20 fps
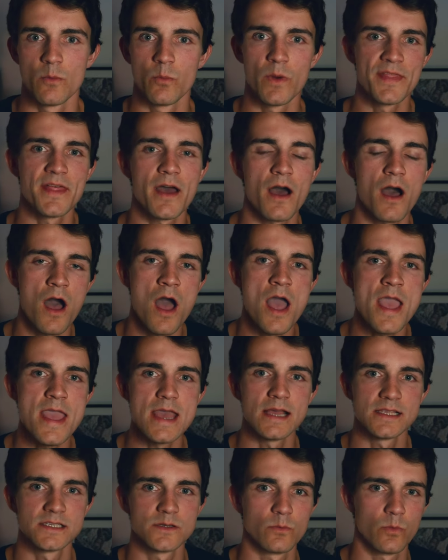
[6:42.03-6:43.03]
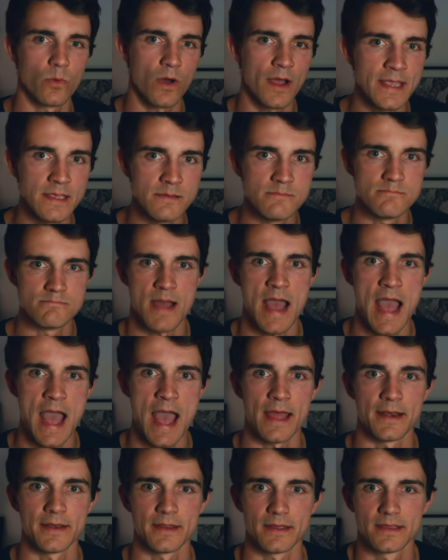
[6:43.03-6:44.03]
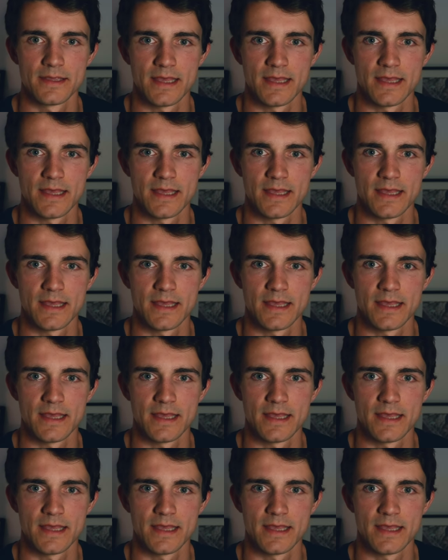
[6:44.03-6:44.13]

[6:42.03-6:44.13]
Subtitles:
whether I, as a white man,